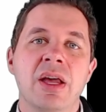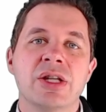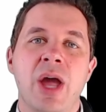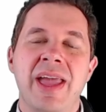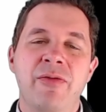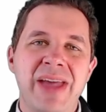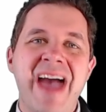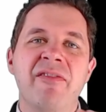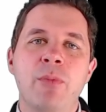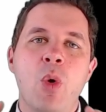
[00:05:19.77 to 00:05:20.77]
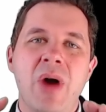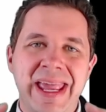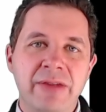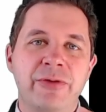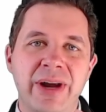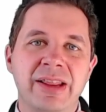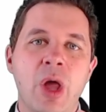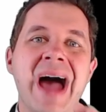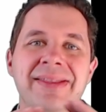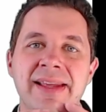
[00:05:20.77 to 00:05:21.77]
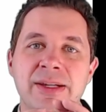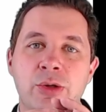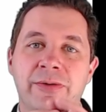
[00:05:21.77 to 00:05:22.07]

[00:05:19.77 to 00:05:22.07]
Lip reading: So if we have more infrared light that is